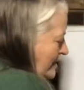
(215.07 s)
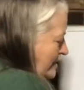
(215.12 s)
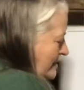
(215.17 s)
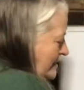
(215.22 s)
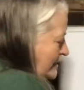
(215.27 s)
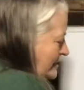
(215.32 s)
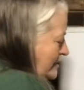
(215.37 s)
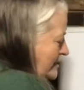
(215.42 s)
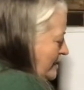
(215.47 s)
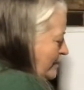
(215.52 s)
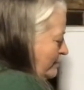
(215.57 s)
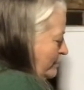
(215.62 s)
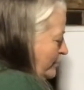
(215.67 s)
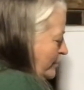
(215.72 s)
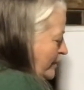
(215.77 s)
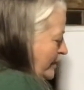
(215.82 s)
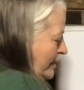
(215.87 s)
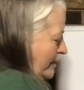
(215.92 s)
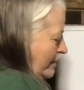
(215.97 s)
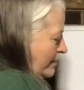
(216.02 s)
this number
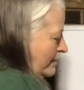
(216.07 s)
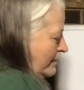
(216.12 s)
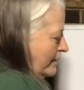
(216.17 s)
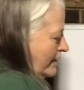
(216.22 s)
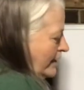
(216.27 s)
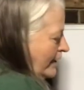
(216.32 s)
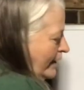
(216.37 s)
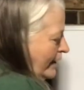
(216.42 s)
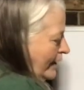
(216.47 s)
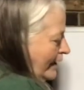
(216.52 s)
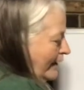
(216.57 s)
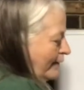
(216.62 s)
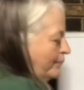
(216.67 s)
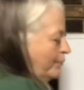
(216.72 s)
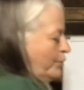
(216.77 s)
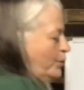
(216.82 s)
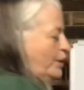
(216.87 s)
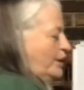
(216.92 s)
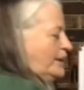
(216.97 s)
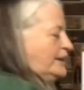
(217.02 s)
here and
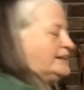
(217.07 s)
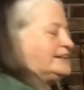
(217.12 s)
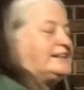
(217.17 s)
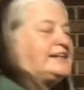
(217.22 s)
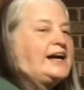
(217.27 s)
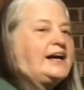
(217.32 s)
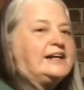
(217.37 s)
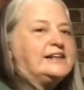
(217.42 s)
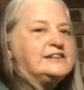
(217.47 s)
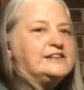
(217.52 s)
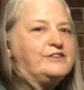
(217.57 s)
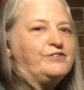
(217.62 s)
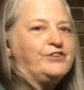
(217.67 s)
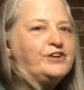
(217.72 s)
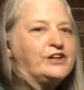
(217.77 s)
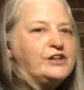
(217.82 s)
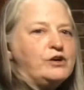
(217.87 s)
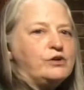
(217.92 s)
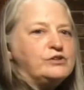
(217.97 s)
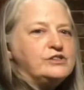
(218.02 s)
put it in scientific
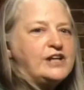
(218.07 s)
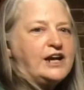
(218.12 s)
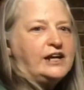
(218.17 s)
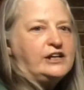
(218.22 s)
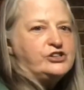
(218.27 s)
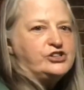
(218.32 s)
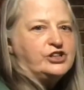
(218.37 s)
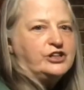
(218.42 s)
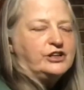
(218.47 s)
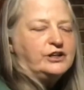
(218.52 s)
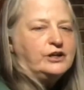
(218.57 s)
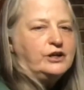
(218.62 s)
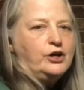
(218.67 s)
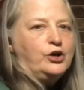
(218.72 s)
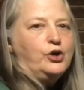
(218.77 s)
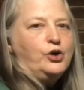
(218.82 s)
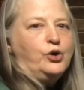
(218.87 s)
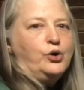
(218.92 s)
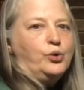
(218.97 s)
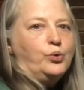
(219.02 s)
notation
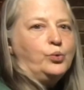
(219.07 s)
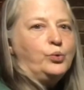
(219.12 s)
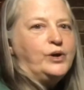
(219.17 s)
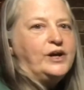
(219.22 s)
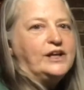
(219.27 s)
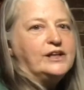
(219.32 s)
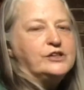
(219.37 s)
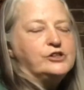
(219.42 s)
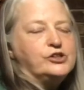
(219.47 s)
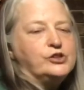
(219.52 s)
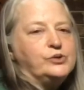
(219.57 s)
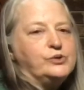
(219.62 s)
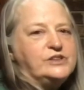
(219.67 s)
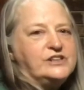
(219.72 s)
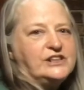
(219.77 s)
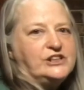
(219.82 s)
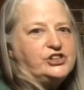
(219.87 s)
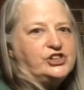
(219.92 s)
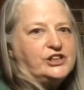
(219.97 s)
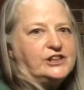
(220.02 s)
with 2
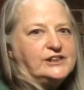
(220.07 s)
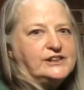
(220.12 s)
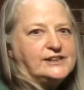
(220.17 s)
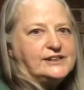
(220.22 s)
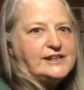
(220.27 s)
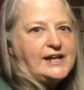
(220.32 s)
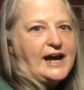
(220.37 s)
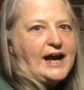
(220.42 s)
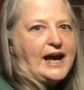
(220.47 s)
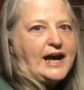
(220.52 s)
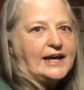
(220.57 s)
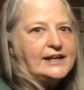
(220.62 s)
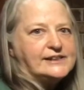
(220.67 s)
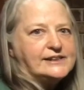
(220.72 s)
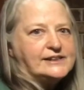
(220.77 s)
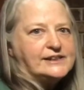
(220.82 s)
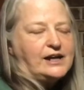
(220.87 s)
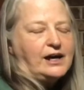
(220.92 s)
digits as